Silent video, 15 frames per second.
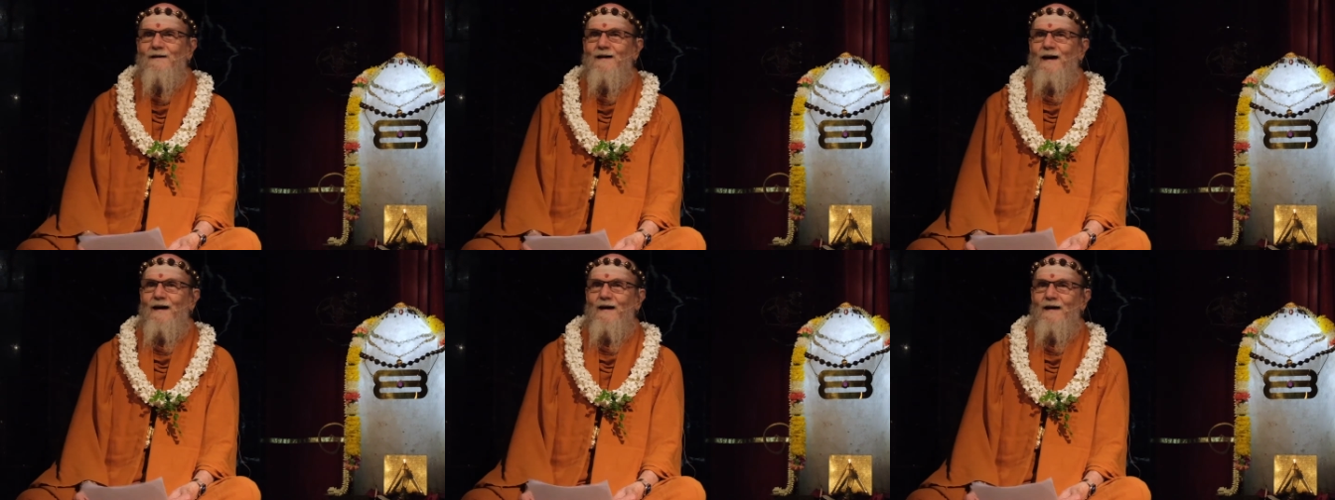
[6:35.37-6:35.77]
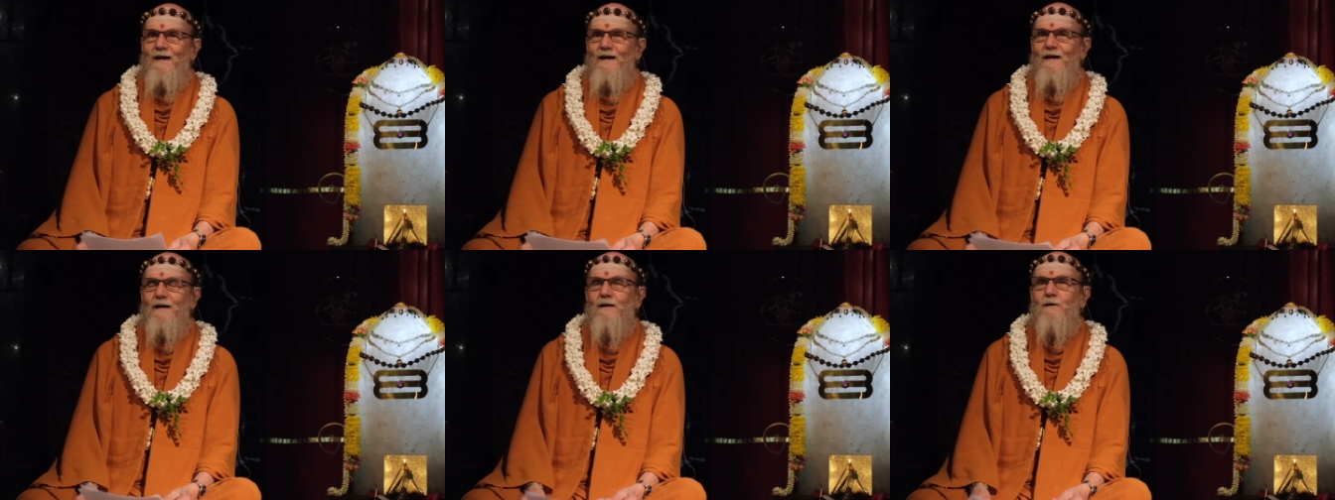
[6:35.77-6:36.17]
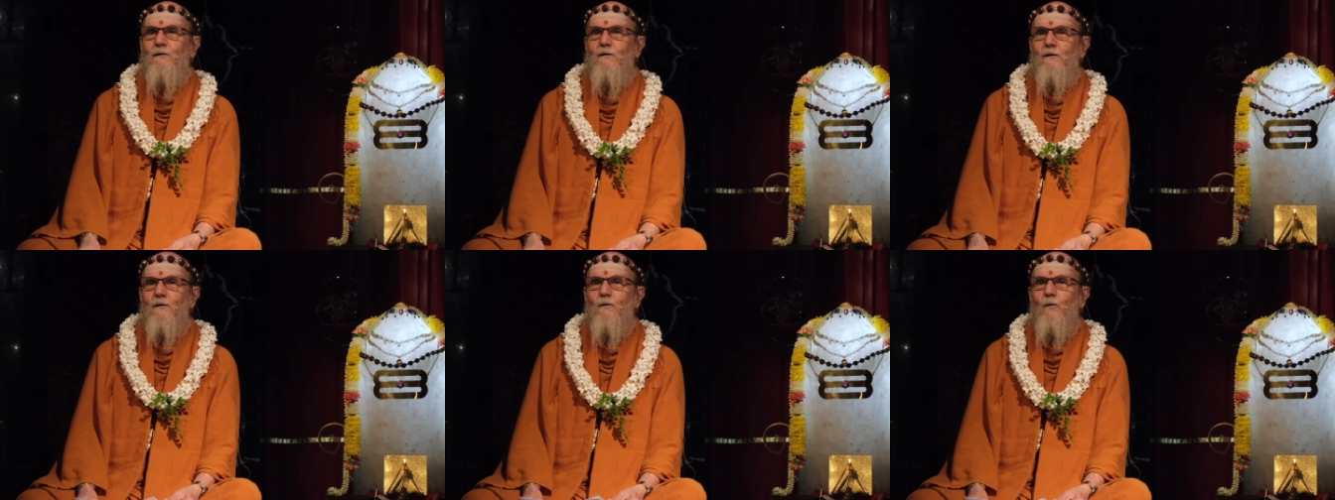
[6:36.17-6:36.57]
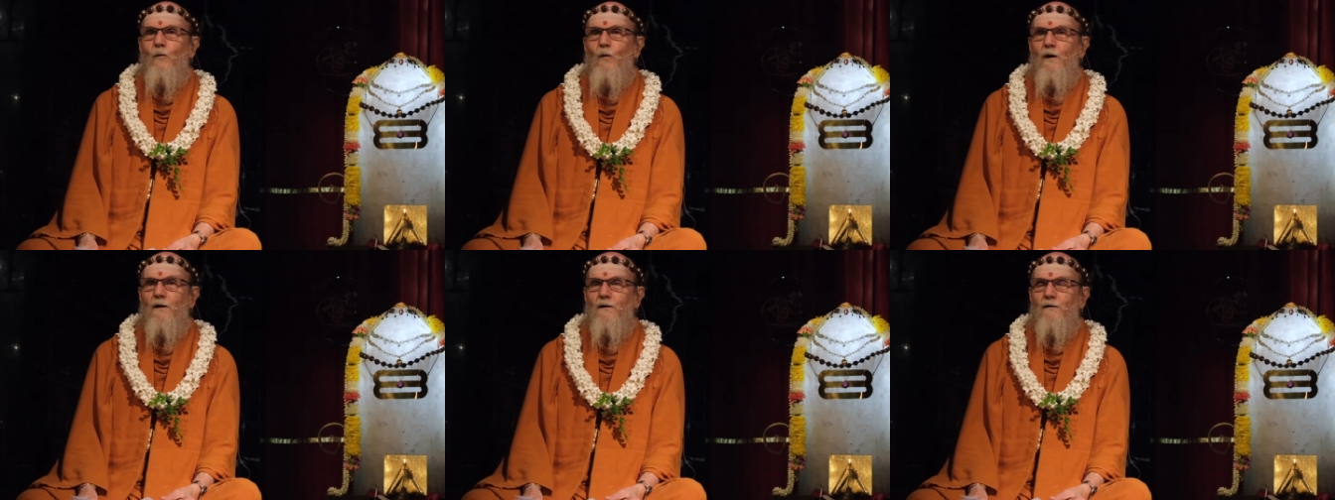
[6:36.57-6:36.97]
and
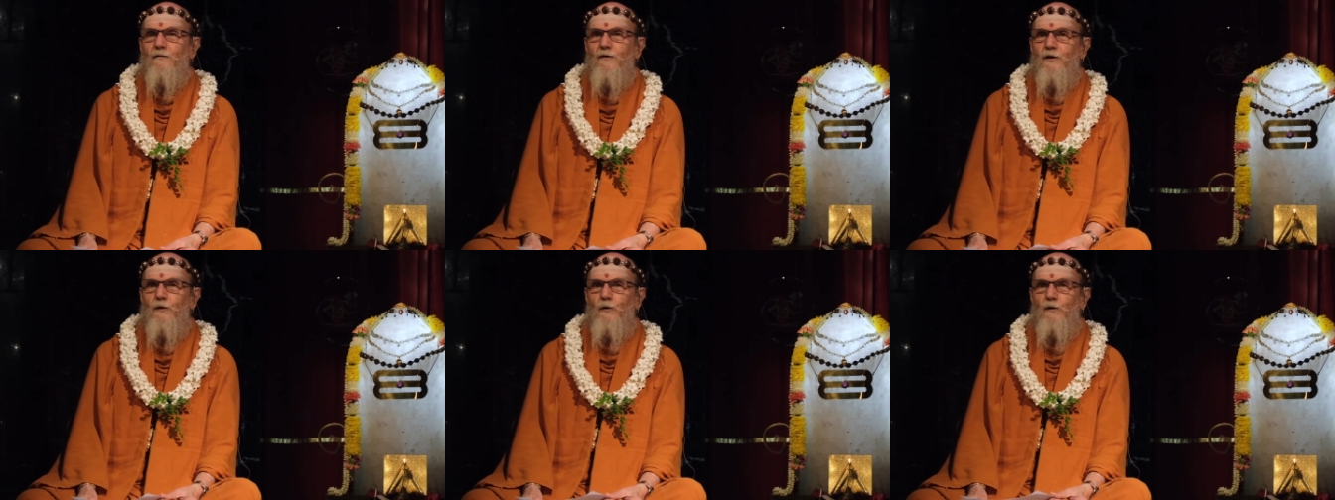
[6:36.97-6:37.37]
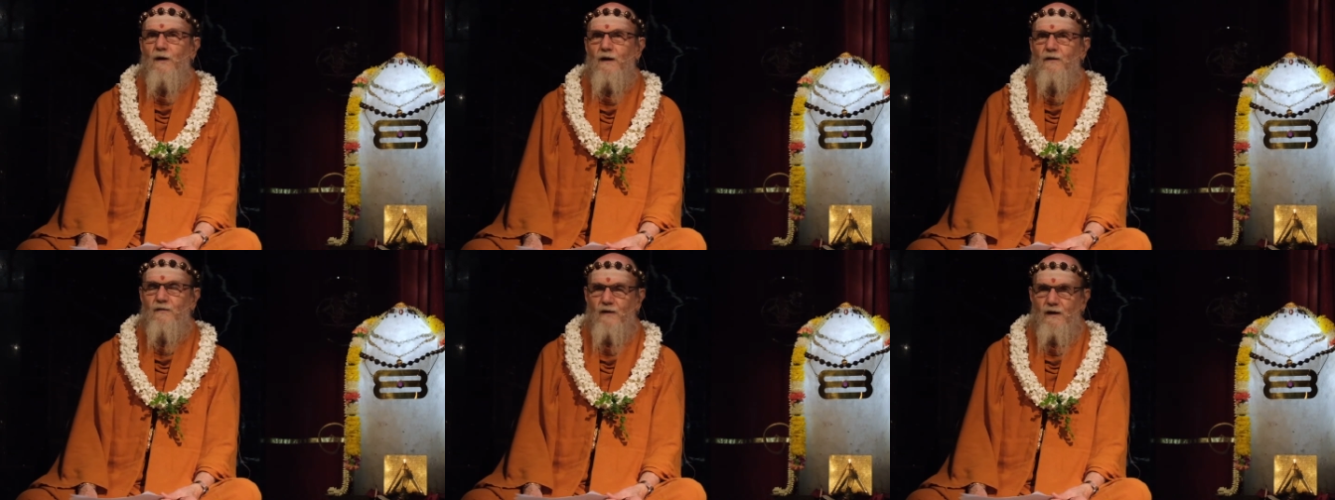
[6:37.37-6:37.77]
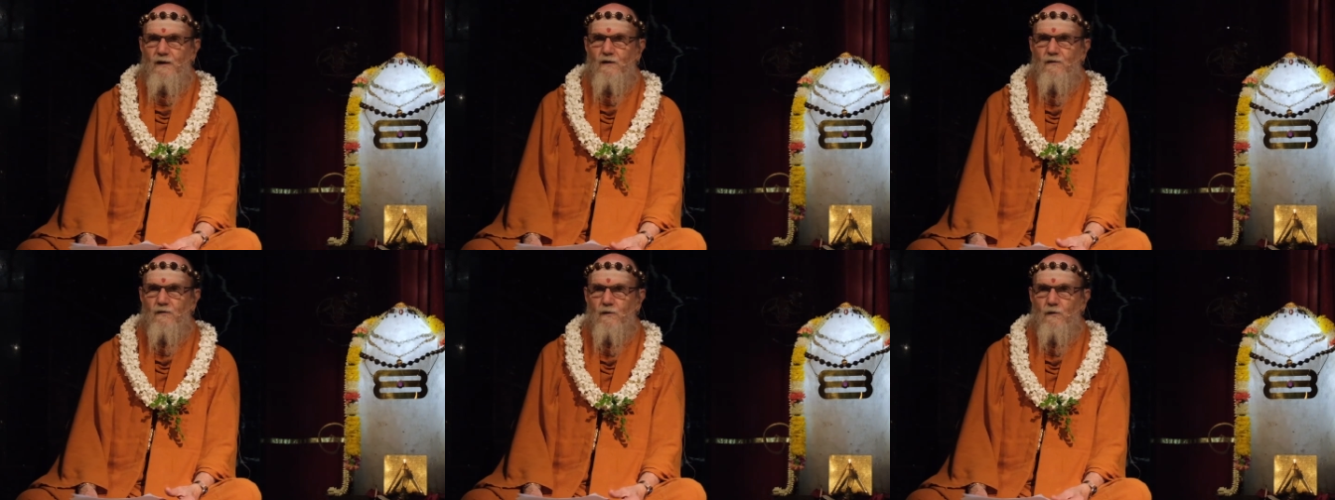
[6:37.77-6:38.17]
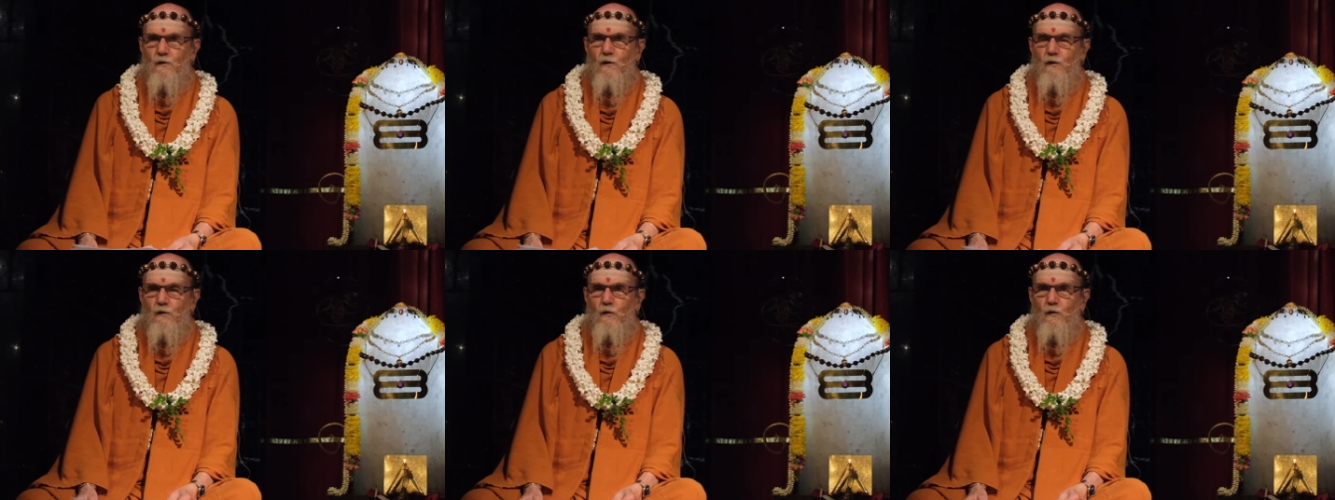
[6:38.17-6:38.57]
one of the unique things in,
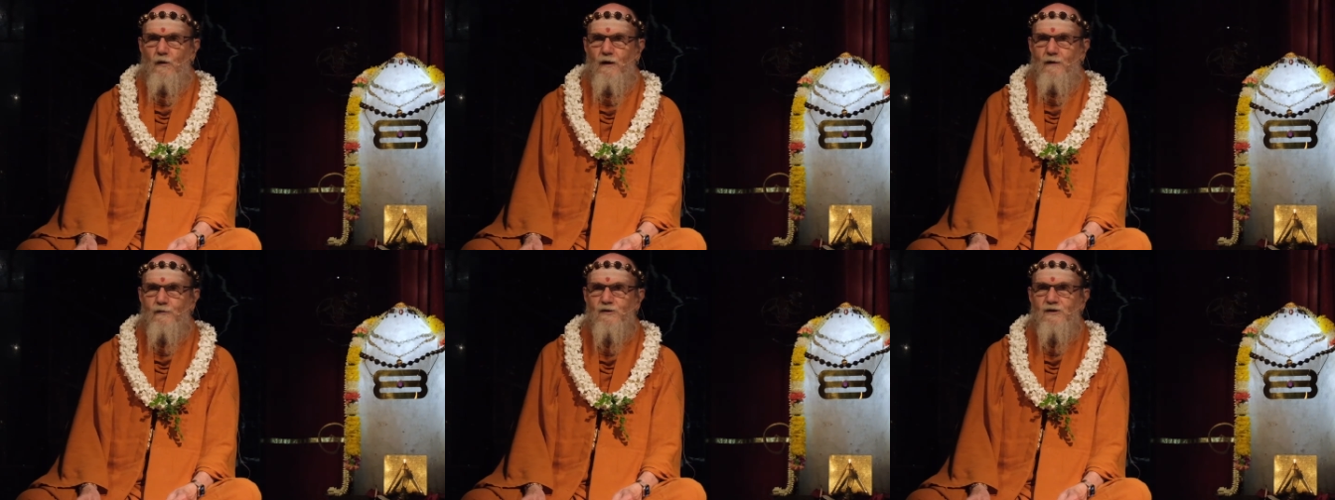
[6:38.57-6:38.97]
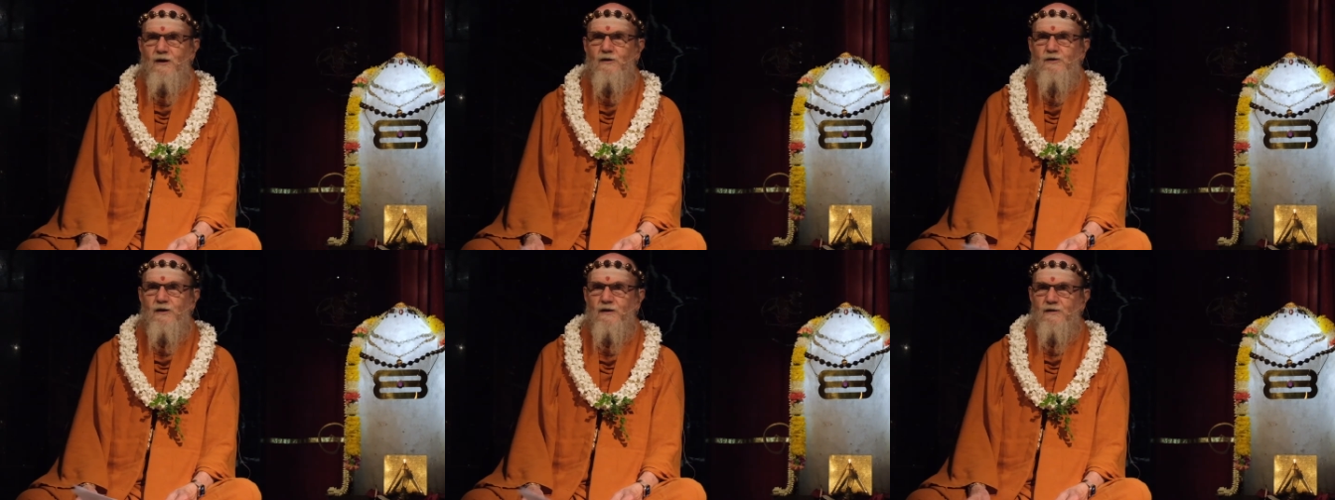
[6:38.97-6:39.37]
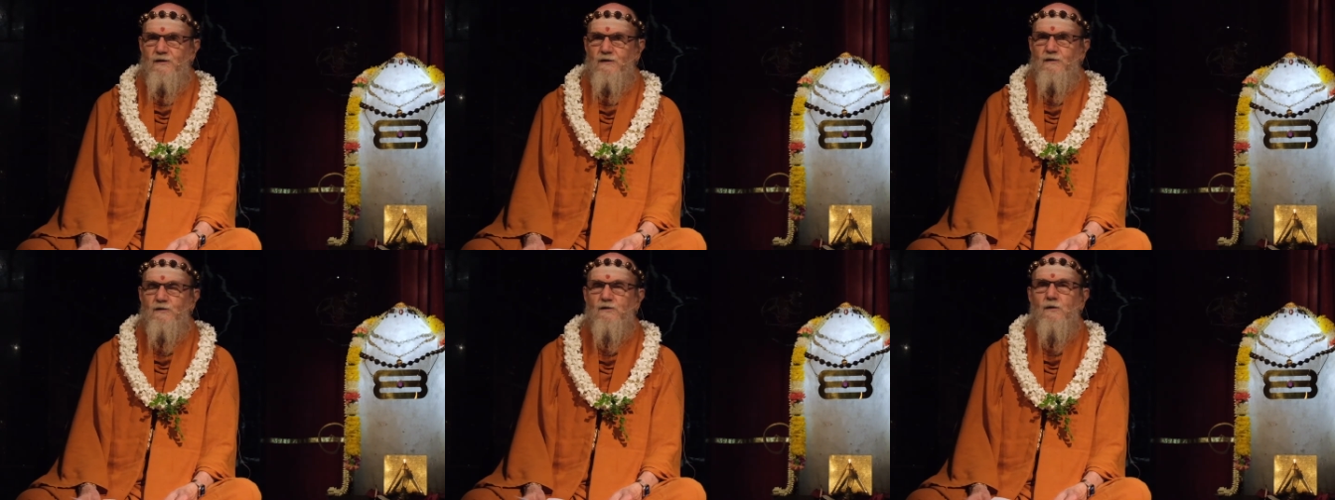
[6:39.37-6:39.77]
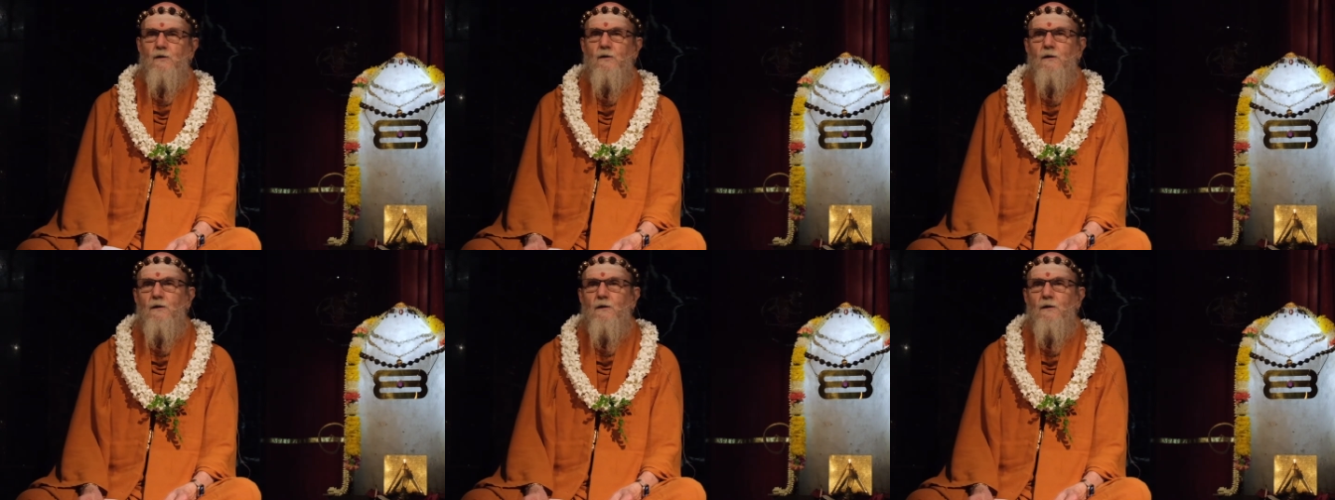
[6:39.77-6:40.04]
in Gurudev's teachings is,